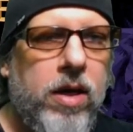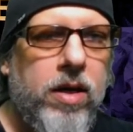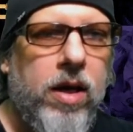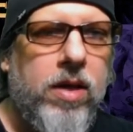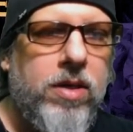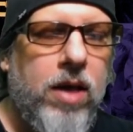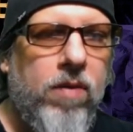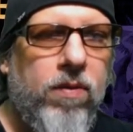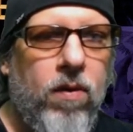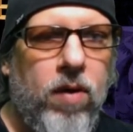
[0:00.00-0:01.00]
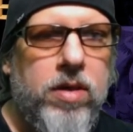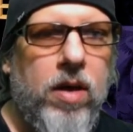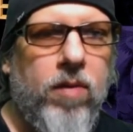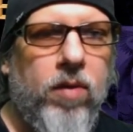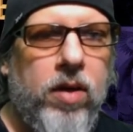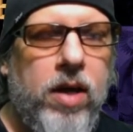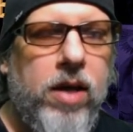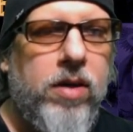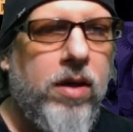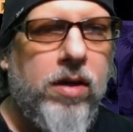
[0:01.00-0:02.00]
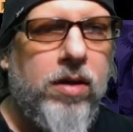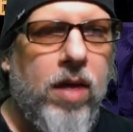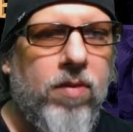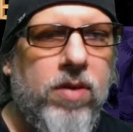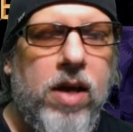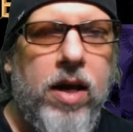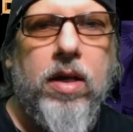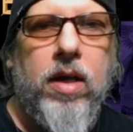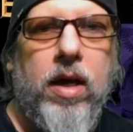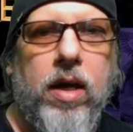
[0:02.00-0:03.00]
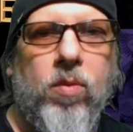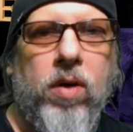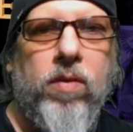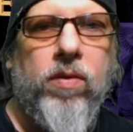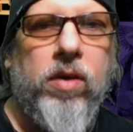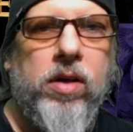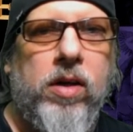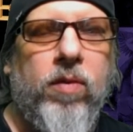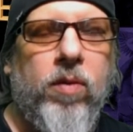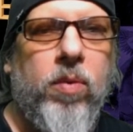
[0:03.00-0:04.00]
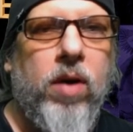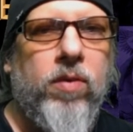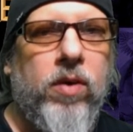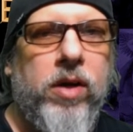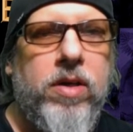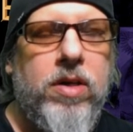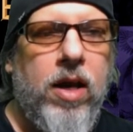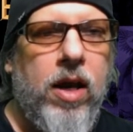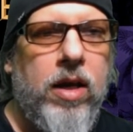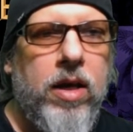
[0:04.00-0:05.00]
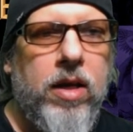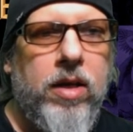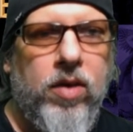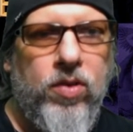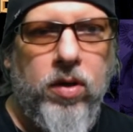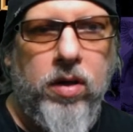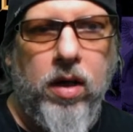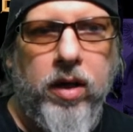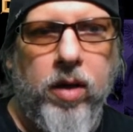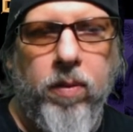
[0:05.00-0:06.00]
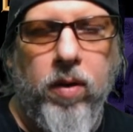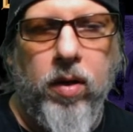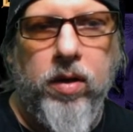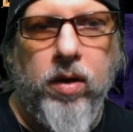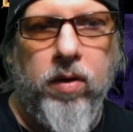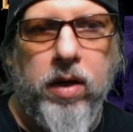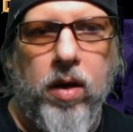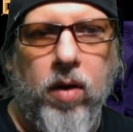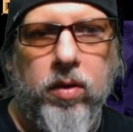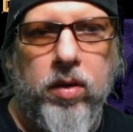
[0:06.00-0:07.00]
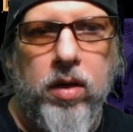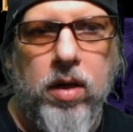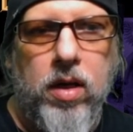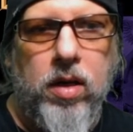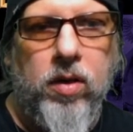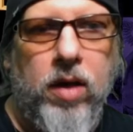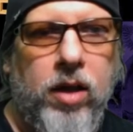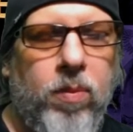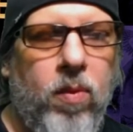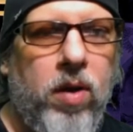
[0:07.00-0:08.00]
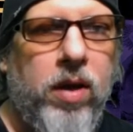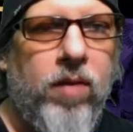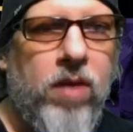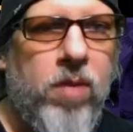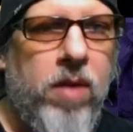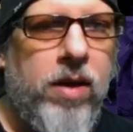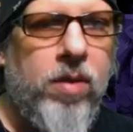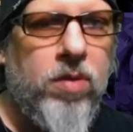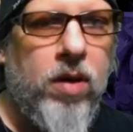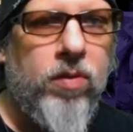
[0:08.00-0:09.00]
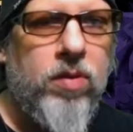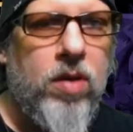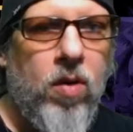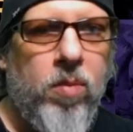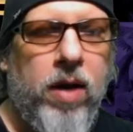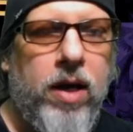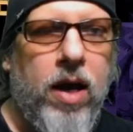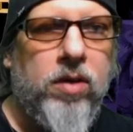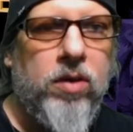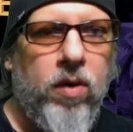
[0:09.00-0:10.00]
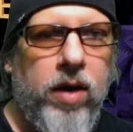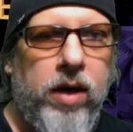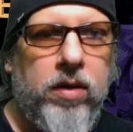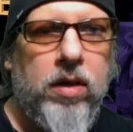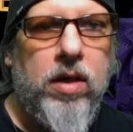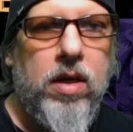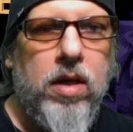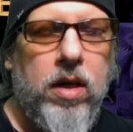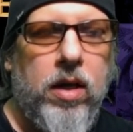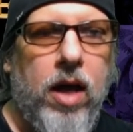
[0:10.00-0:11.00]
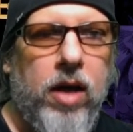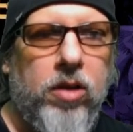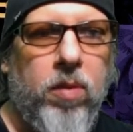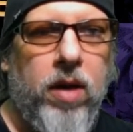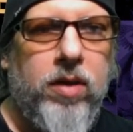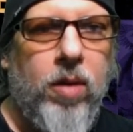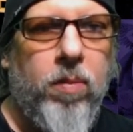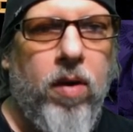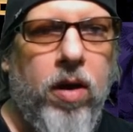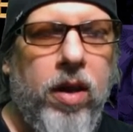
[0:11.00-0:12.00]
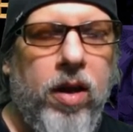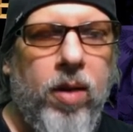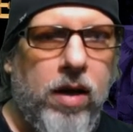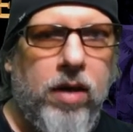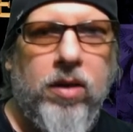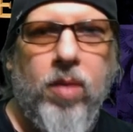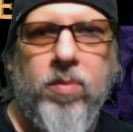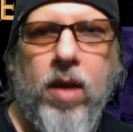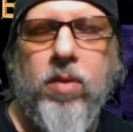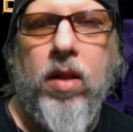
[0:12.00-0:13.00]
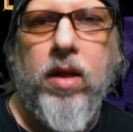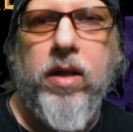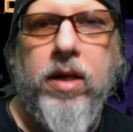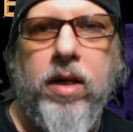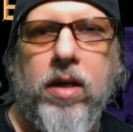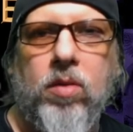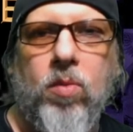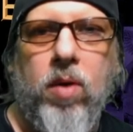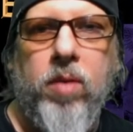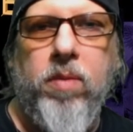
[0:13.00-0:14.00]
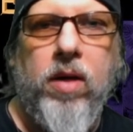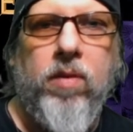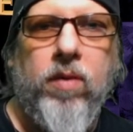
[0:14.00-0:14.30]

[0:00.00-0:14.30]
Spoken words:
that's said for several days, I think 7 days, and one for different prayer for each day that should clear purgatory ghosts. You got the point. If they made themselves known by God's grace, God's blessing upon them, sometimes all I need is one bit of